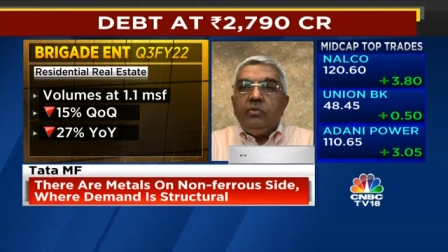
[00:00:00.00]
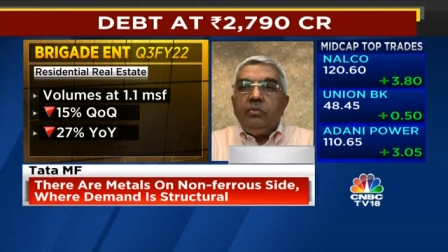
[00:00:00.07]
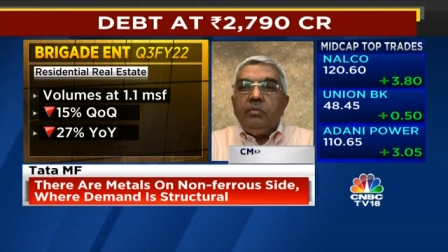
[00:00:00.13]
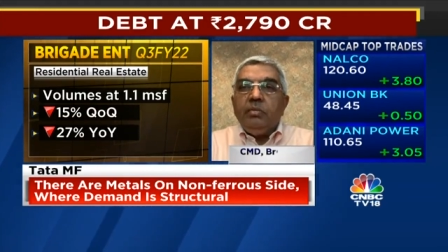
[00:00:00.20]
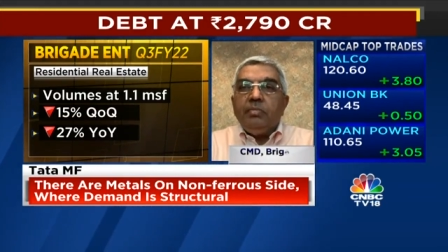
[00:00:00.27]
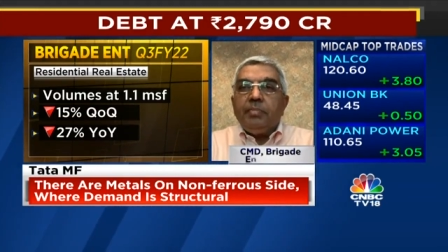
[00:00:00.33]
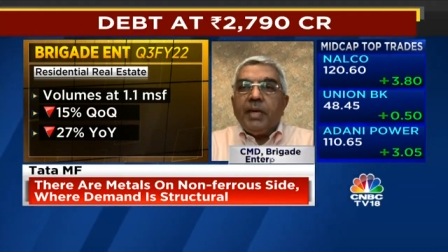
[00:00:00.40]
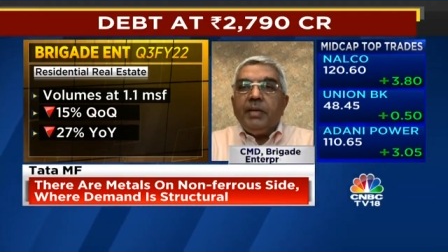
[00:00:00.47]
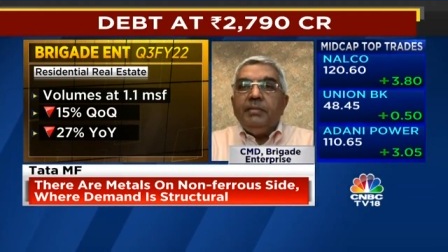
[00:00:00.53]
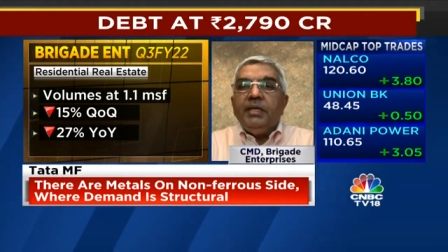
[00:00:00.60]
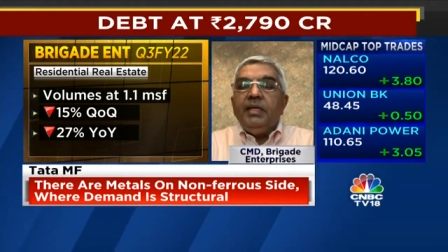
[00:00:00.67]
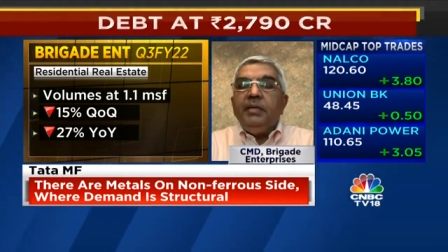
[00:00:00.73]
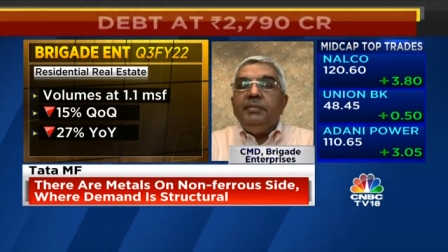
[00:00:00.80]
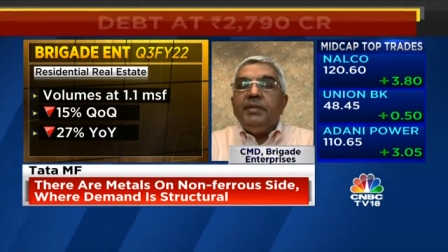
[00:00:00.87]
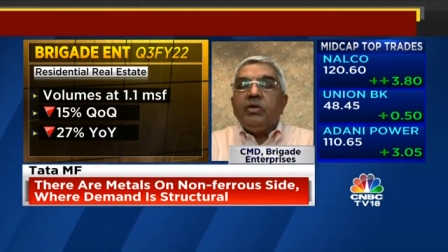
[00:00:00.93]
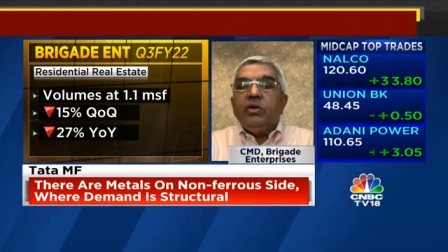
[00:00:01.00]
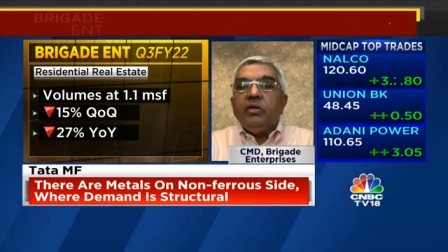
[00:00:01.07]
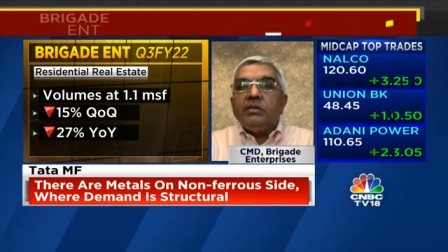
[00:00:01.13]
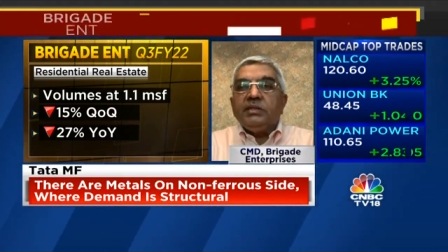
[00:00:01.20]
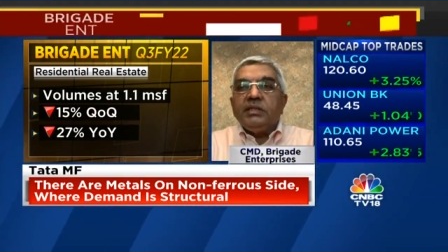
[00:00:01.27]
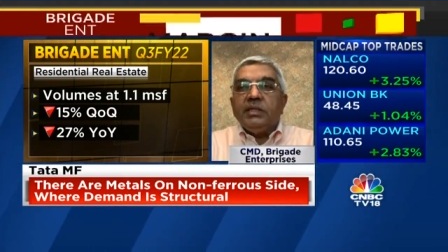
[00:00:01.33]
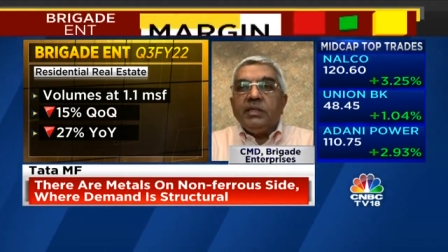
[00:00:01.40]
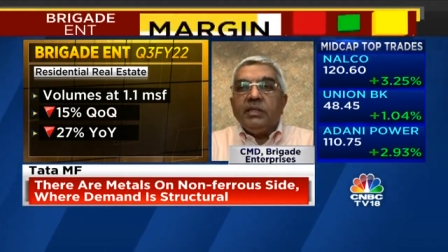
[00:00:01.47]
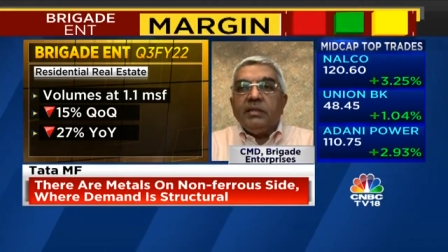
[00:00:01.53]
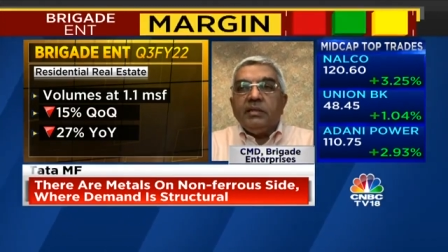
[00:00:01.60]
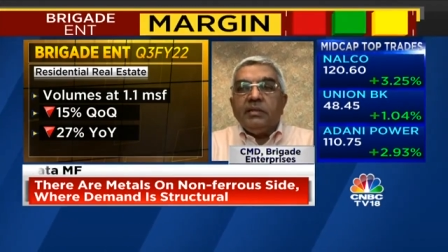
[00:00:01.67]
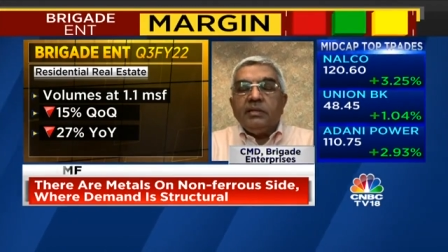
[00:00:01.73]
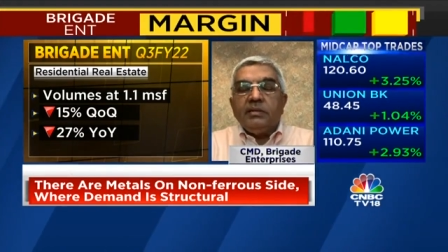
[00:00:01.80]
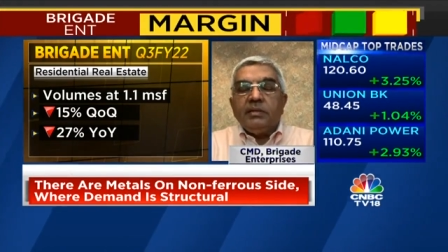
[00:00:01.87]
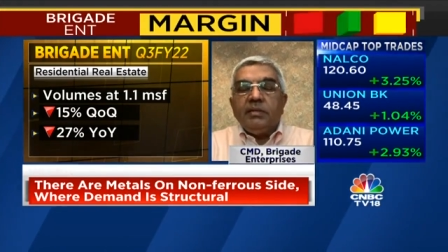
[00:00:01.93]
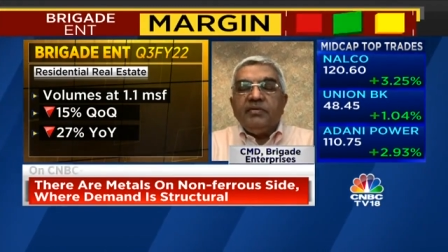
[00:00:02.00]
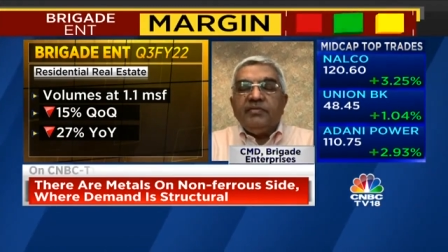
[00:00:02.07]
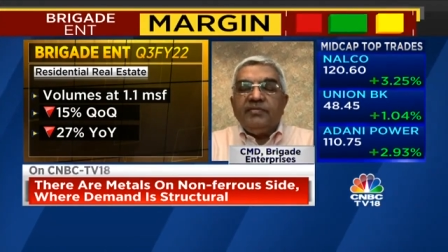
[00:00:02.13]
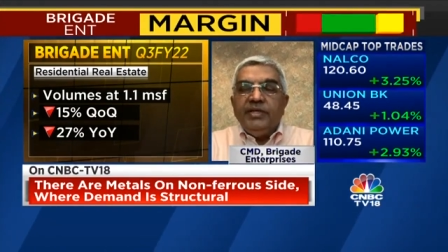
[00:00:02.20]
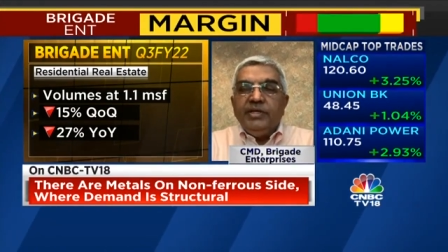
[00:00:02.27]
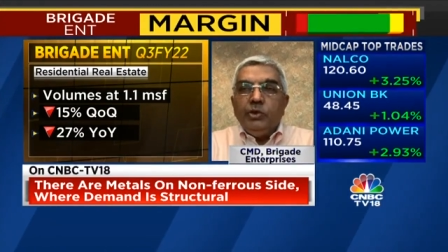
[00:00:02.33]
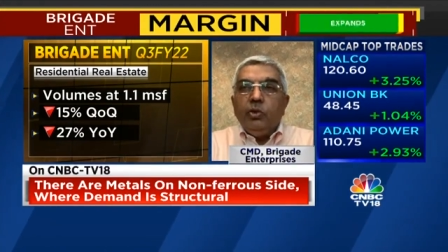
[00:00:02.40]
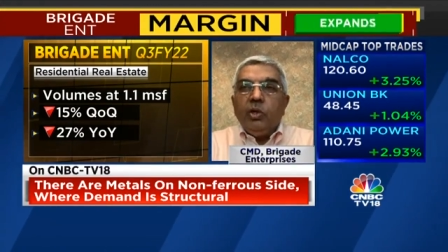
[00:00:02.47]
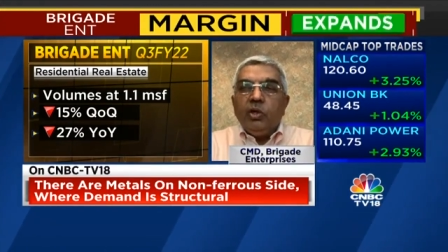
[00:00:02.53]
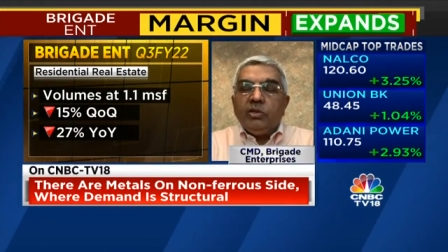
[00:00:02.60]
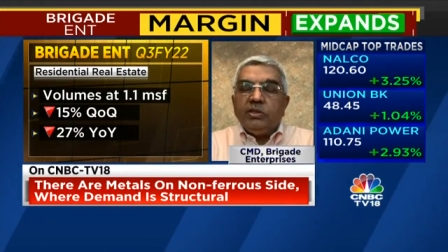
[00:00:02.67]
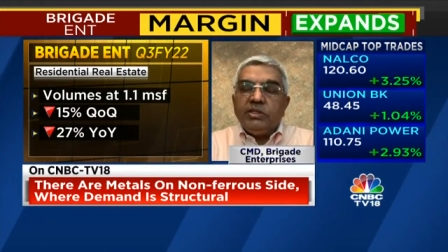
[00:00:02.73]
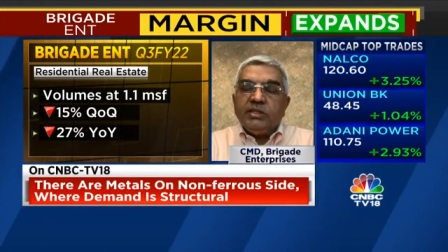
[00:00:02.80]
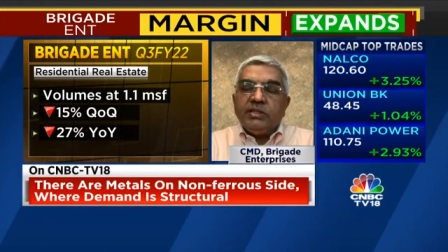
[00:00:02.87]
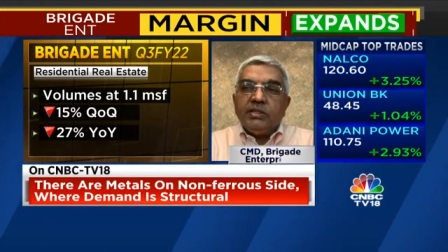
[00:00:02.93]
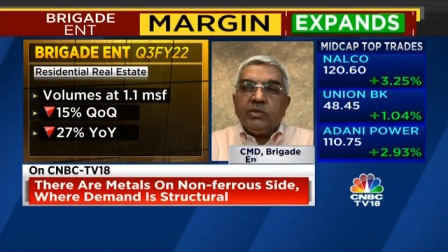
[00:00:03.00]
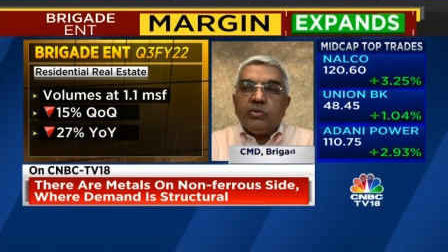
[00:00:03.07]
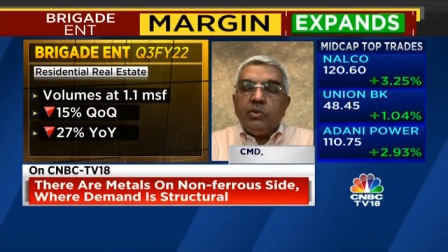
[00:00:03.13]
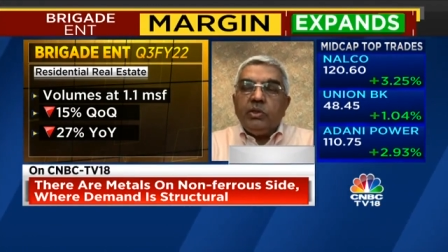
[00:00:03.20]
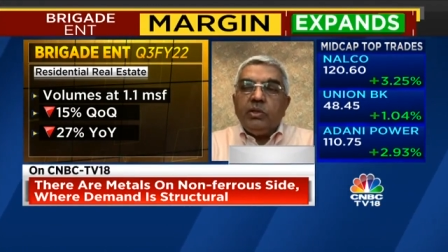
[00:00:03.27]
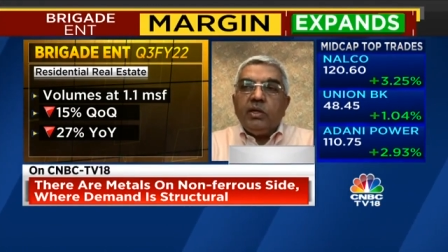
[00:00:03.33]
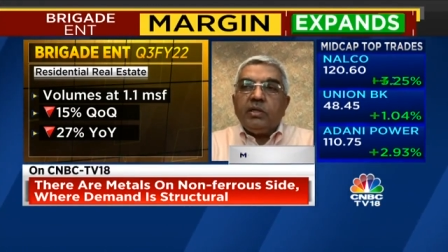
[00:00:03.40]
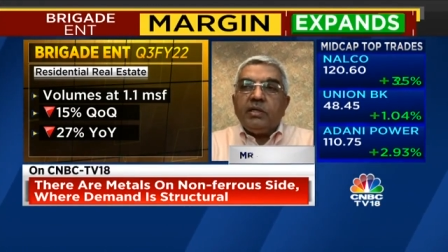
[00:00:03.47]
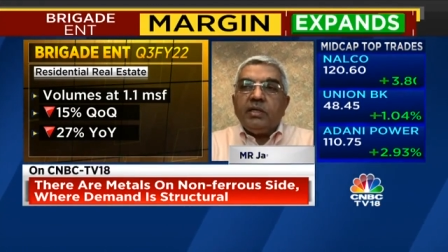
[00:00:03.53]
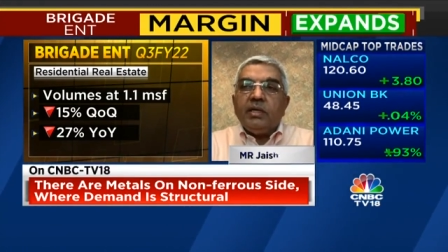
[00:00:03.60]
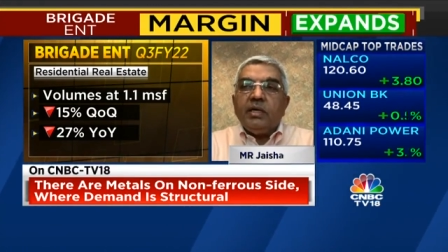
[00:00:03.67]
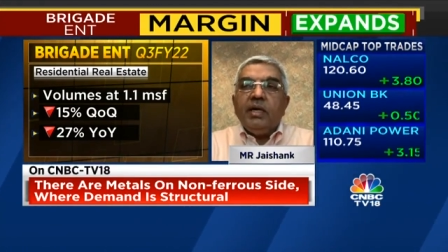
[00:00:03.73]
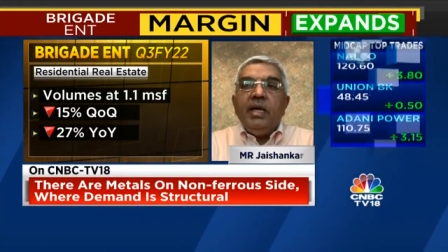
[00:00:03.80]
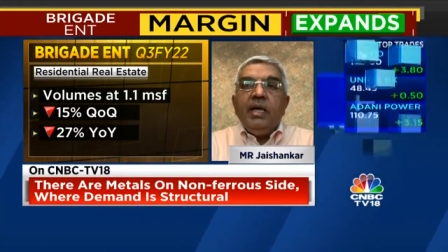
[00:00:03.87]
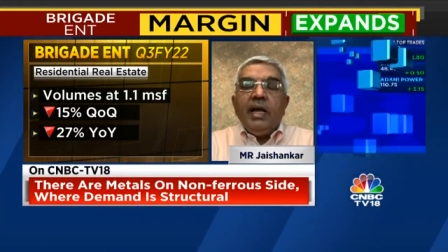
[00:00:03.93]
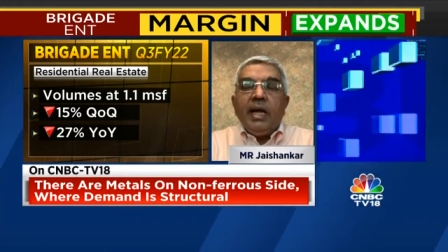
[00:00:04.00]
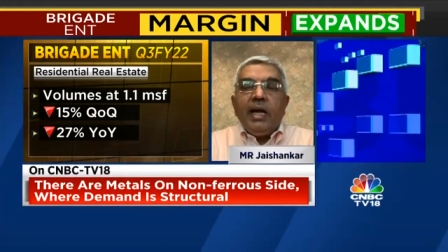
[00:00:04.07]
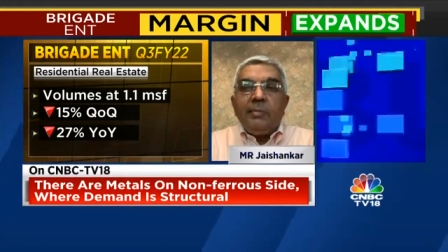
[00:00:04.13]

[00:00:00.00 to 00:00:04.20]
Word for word: down, primarily because uh, some of the new launches uh, could not uh,